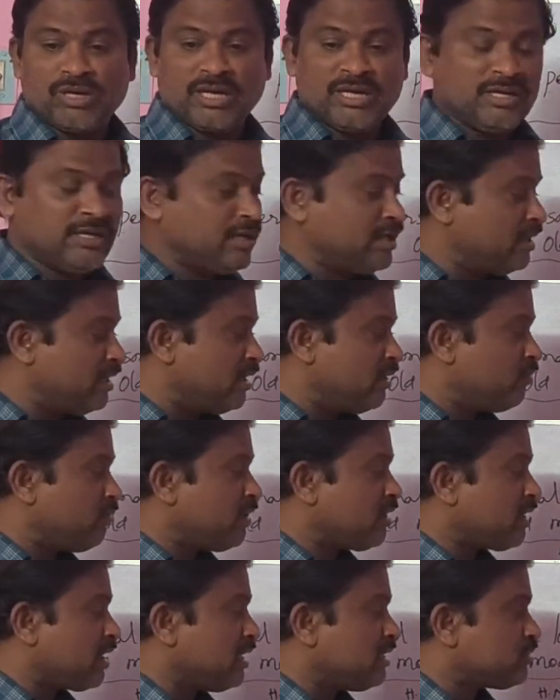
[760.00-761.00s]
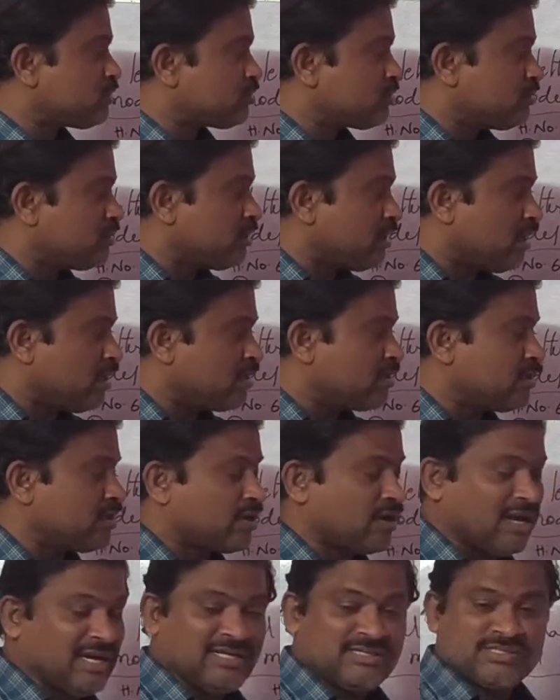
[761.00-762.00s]
Okay, never write on
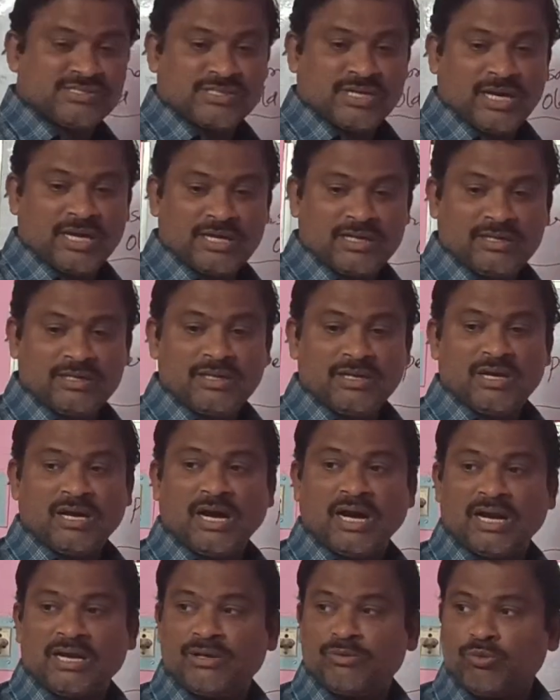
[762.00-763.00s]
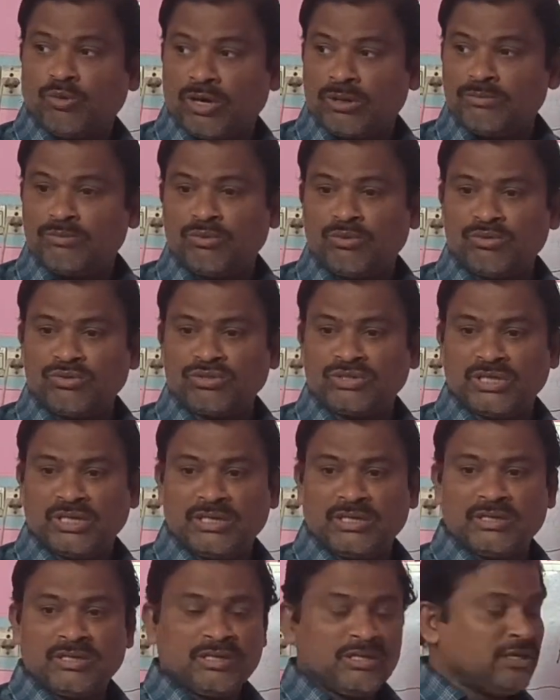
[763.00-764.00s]
right side. And one more
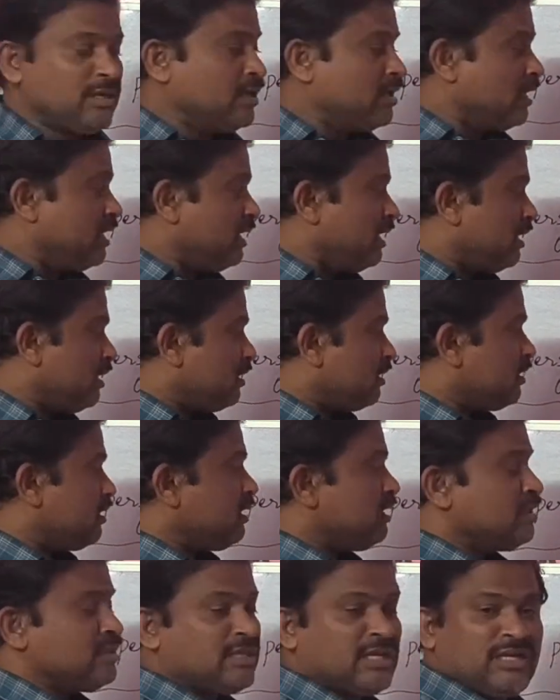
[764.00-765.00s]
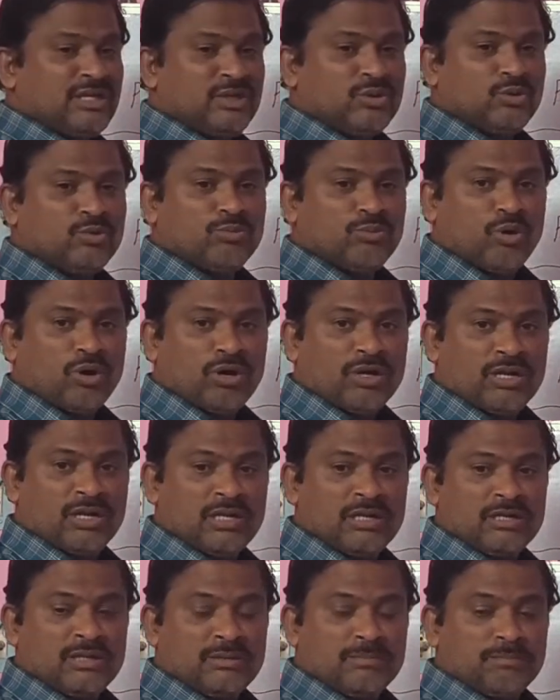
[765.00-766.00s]
thing, in the new
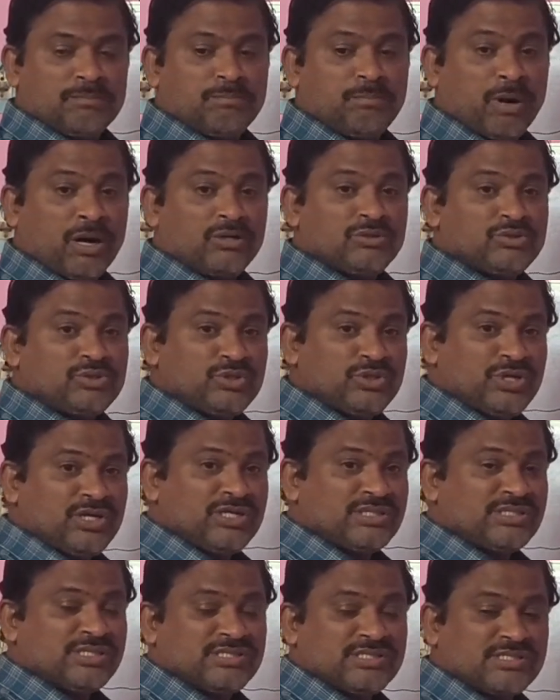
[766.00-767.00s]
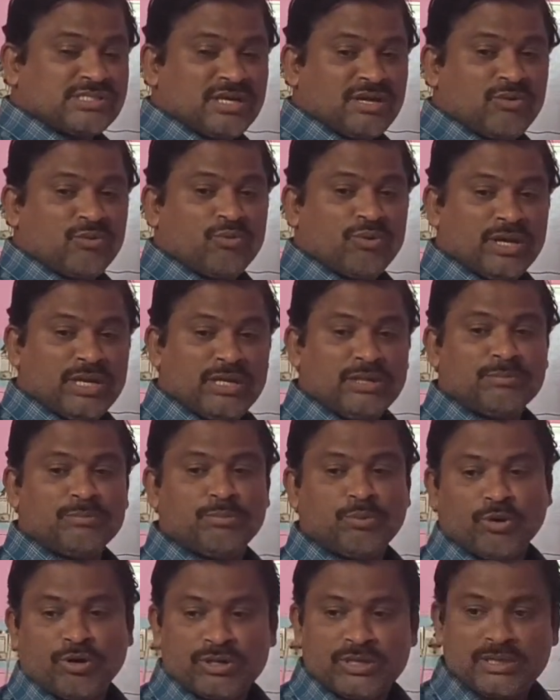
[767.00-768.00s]
model, punctuations are very
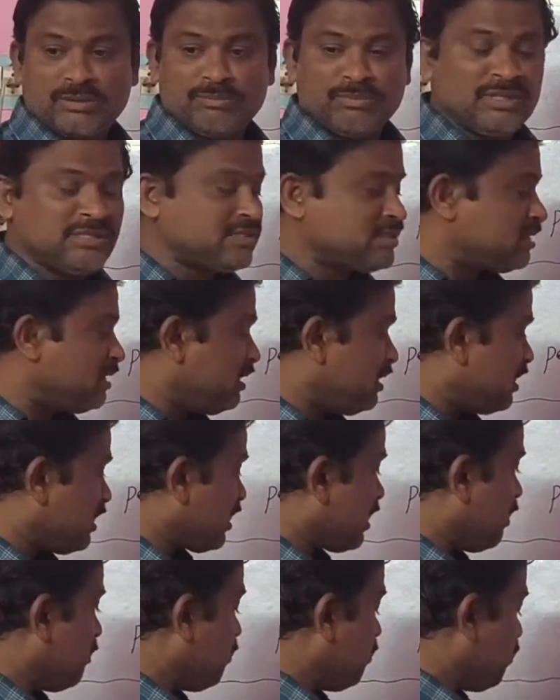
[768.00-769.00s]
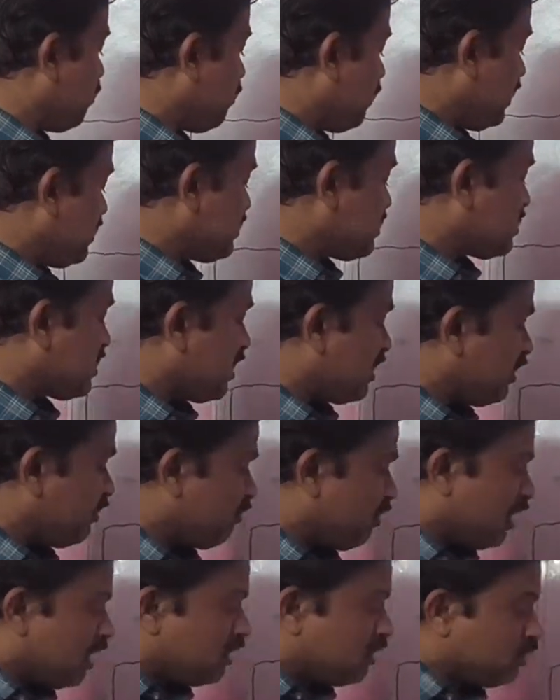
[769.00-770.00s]
important. Means here compulsory you
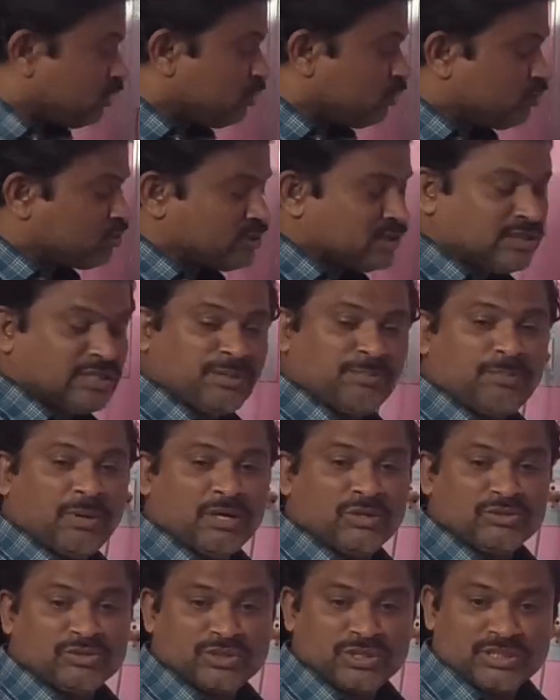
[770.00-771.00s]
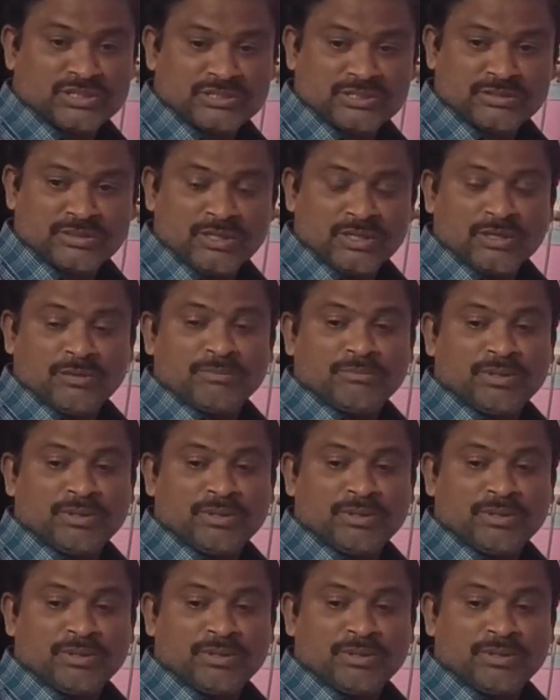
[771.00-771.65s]
have to use it, the punctuation.